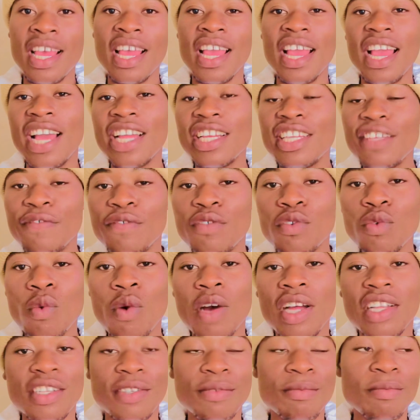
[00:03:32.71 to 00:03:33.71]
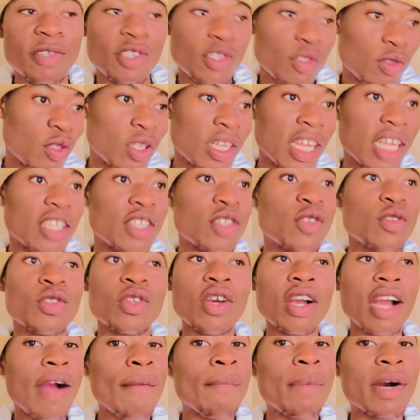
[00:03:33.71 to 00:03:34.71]
And if you want me to
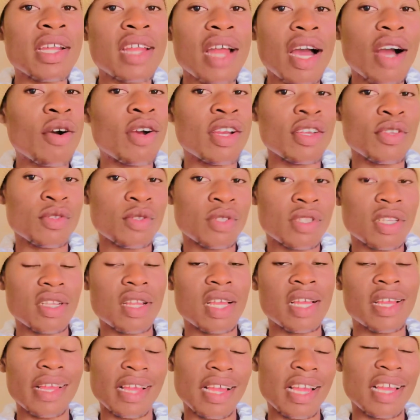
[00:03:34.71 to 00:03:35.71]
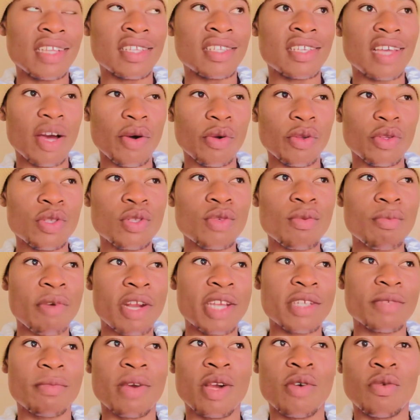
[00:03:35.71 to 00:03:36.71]
talk about how I use a towel to
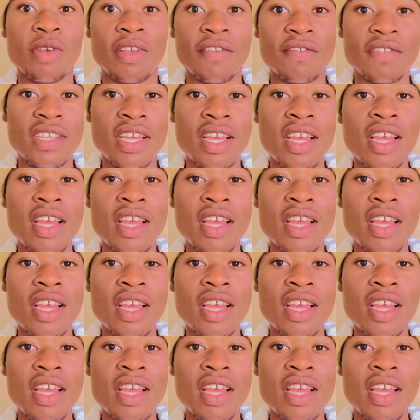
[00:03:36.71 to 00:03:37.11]
brush my waves,